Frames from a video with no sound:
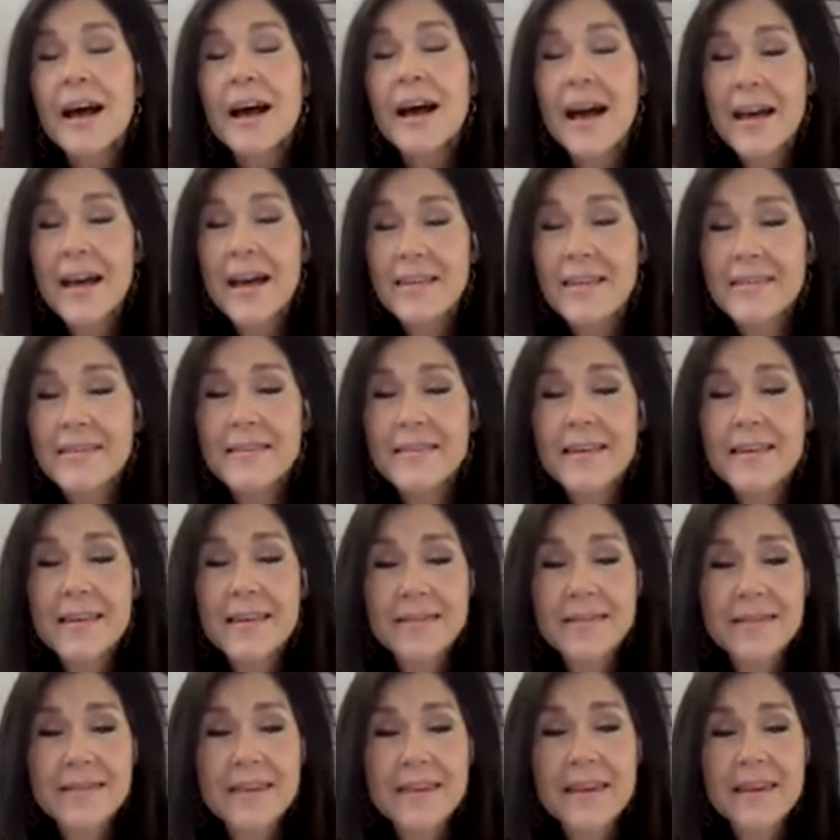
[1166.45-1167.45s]
Uh,
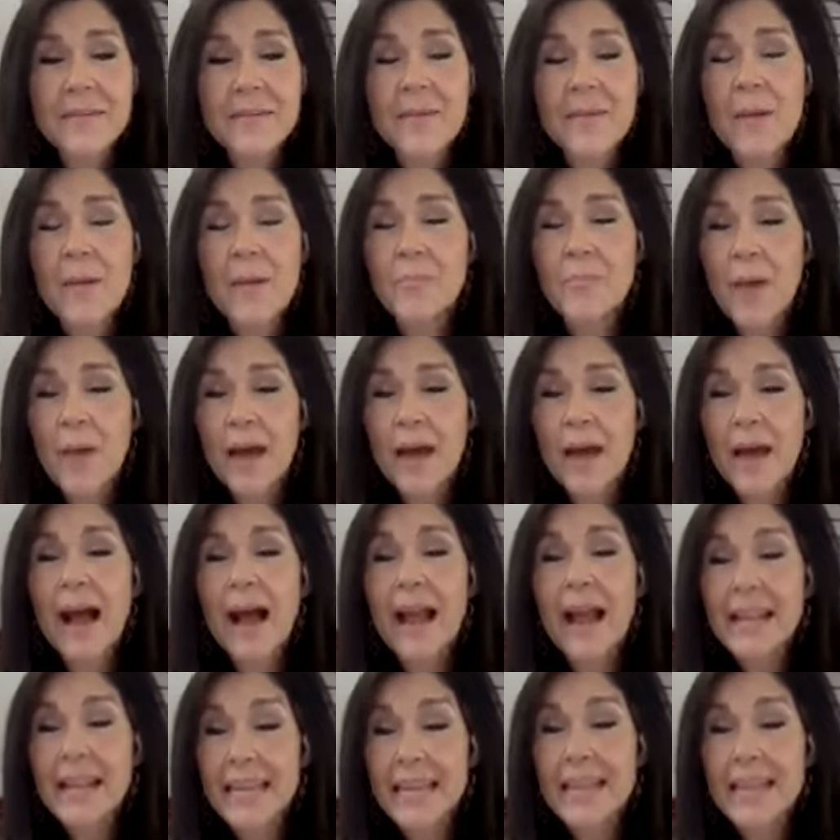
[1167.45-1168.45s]
theme, but
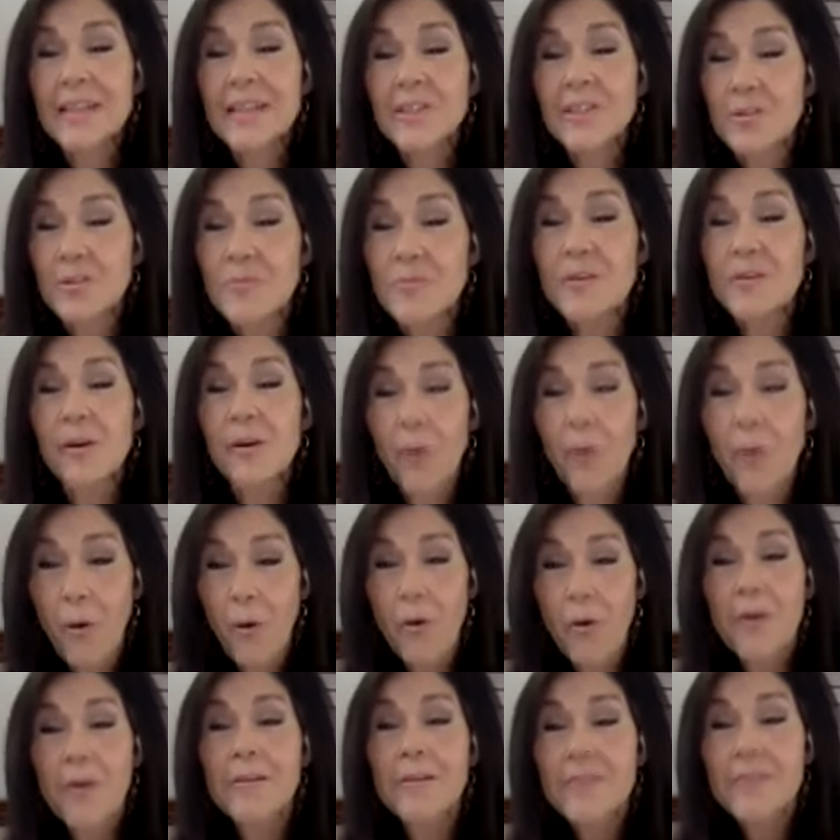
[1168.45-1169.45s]
I needed to
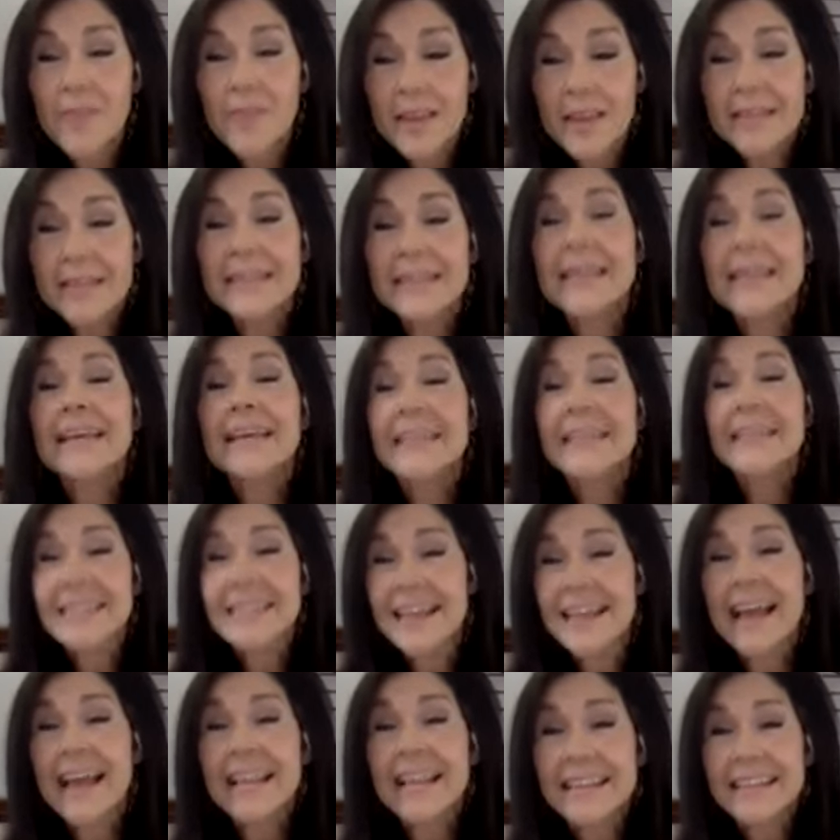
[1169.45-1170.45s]
record this
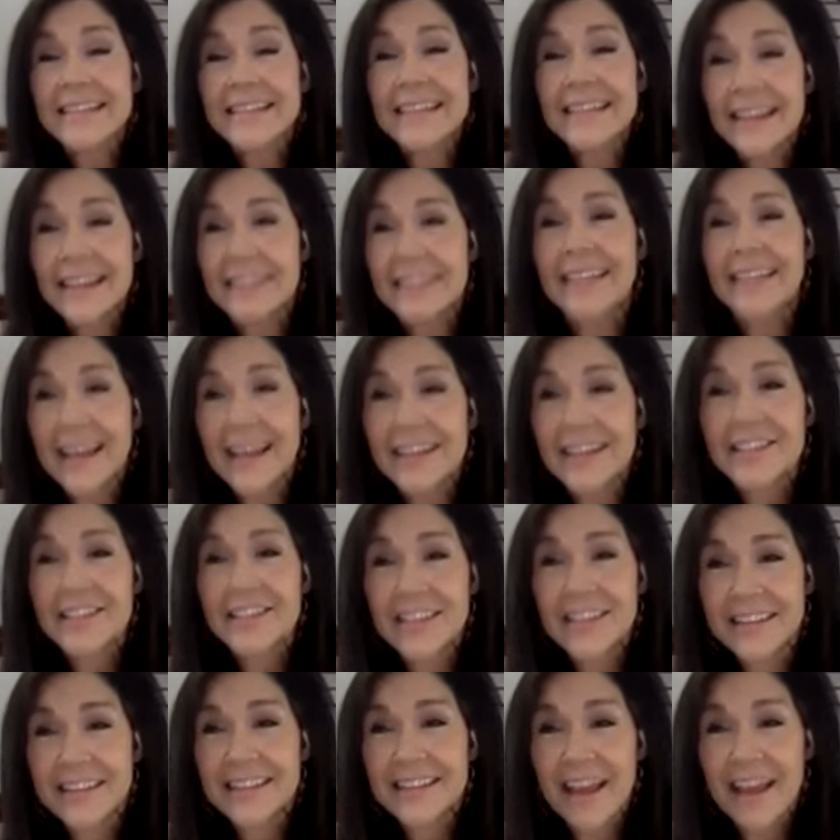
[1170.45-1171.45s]
intense
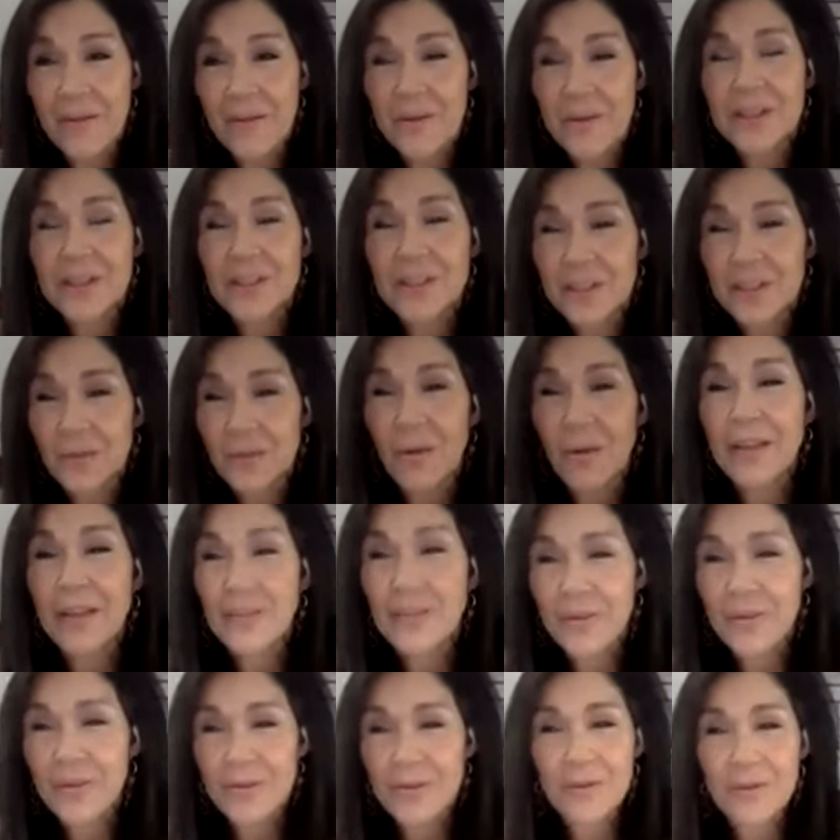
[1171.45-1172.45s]
election that we just
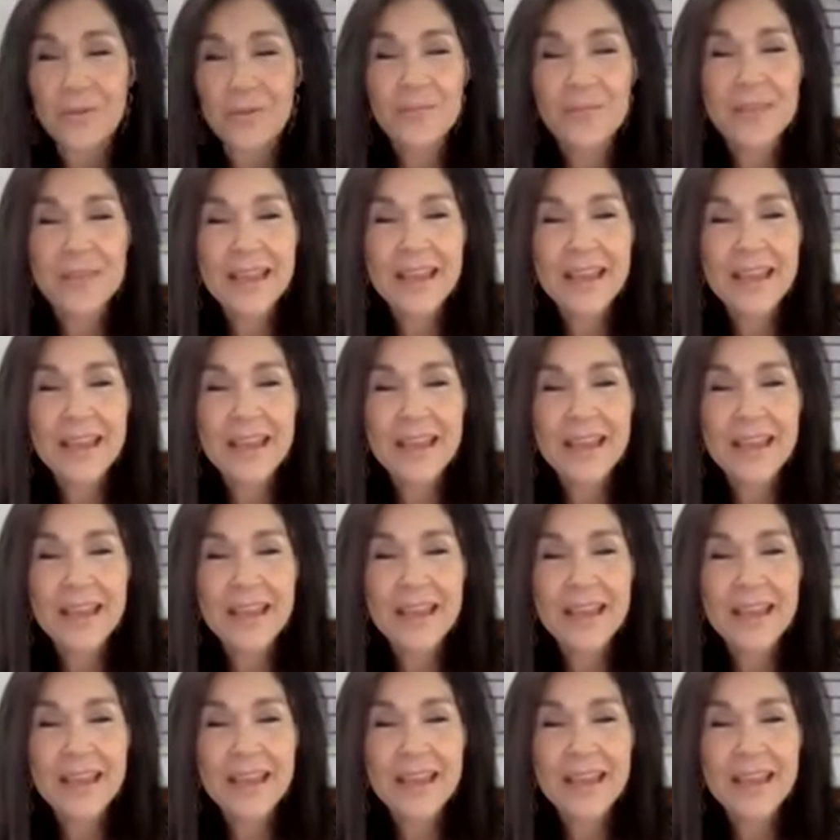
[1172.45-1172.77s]
went through.